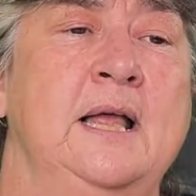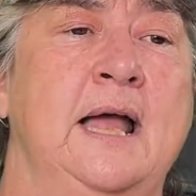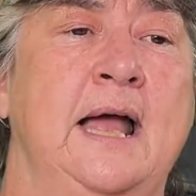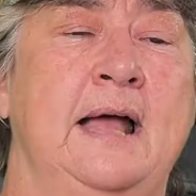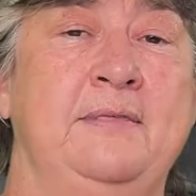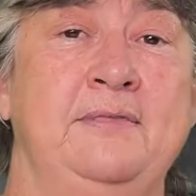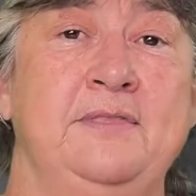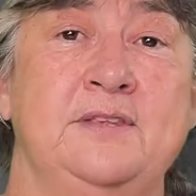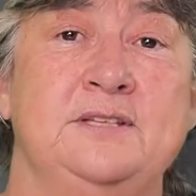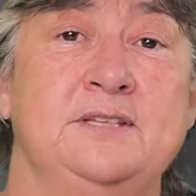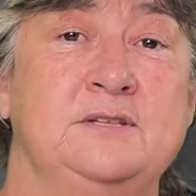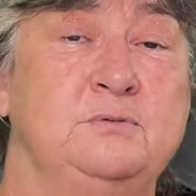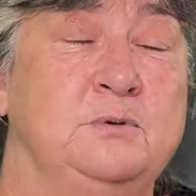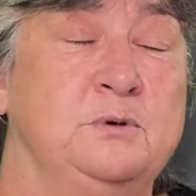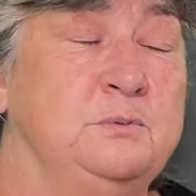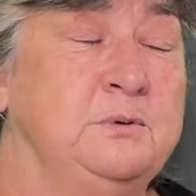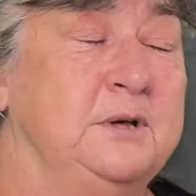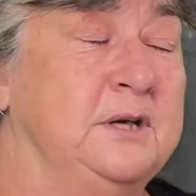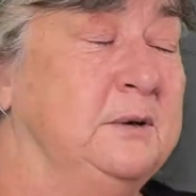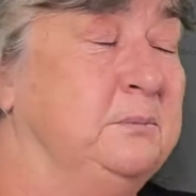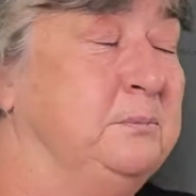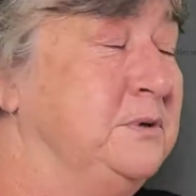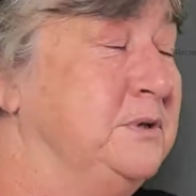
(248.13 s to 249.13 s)
And this is what we're
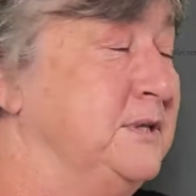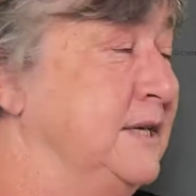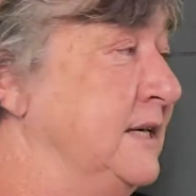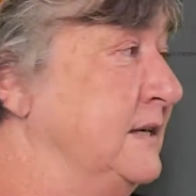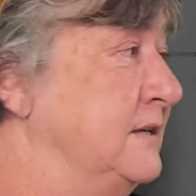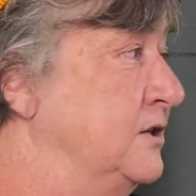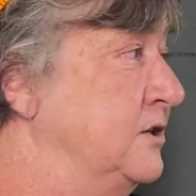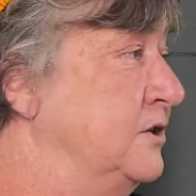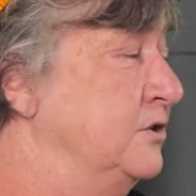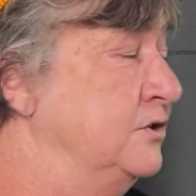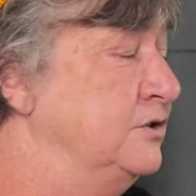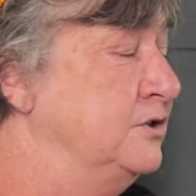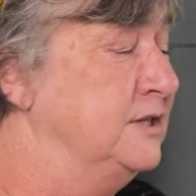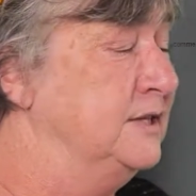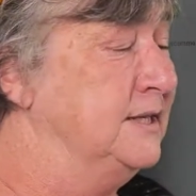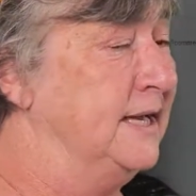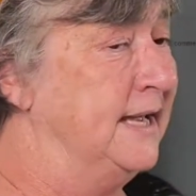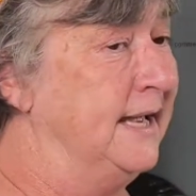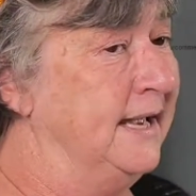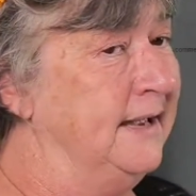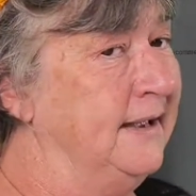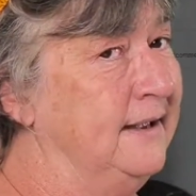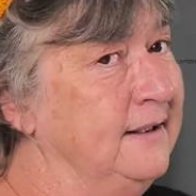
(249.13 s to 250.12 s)
going to present to you
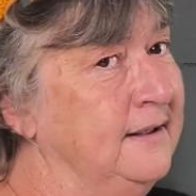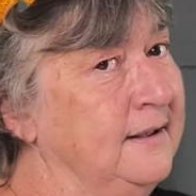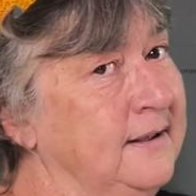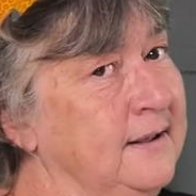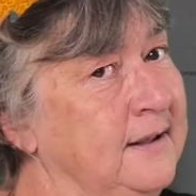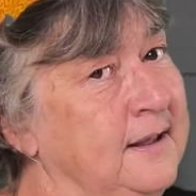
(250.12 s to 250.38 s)
today.